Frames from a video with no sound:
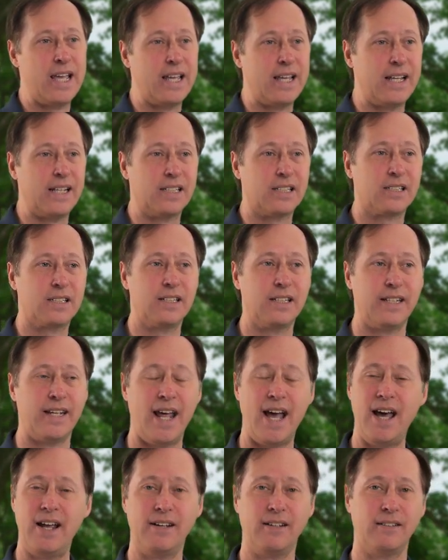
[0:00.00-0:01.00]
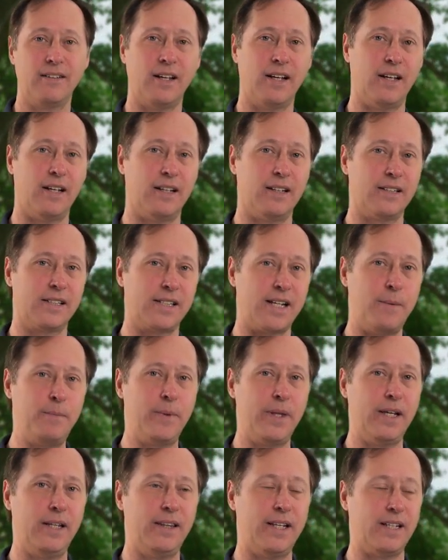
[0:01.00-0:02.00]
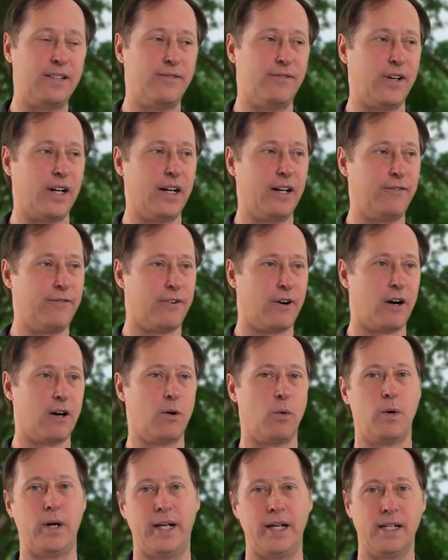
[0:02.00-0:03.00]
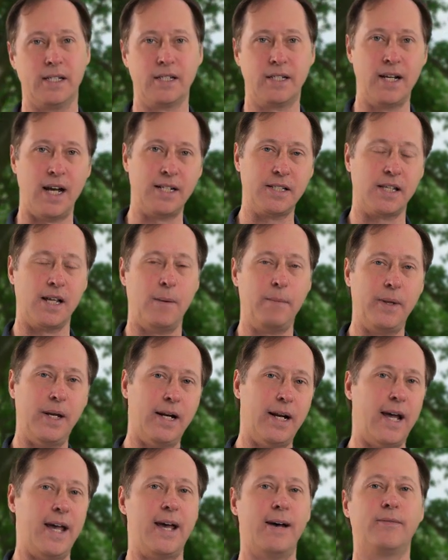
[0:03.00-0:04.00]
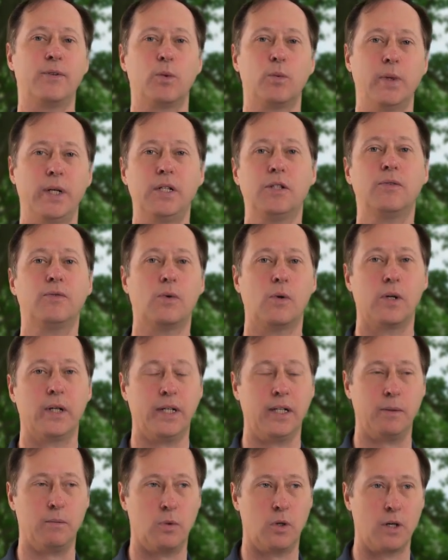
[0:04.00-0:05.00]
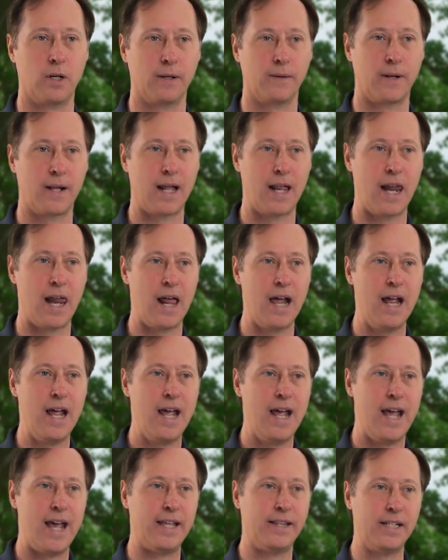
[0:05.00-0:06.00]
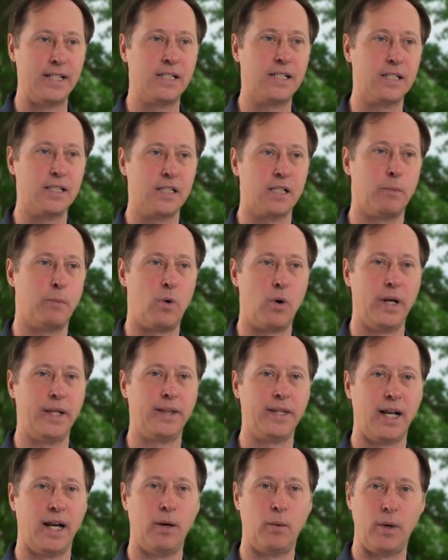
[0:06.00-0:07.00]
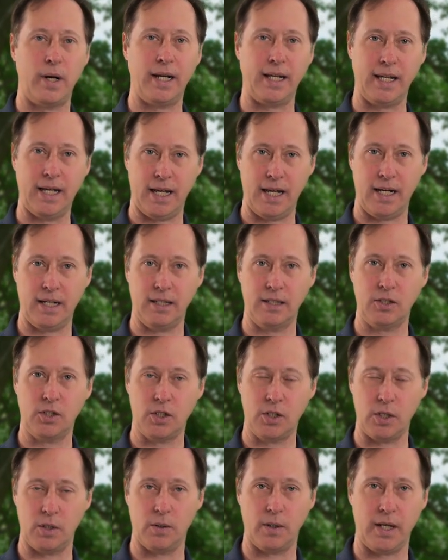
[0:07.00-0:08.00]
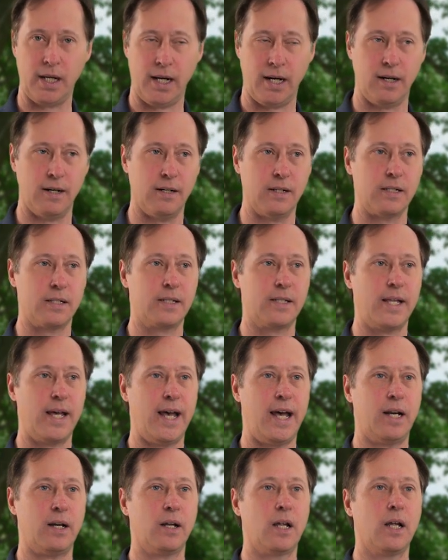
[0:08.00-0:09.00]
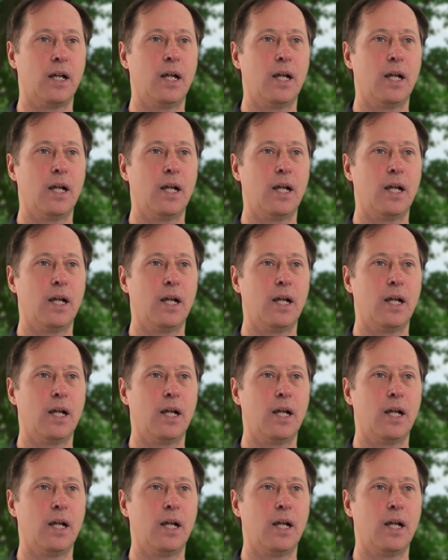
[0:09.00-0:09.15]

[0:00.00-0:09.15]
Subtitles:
it's not something that's very far away. It's not something I have to reach for anymore. And this is the point that I want to get to here, is that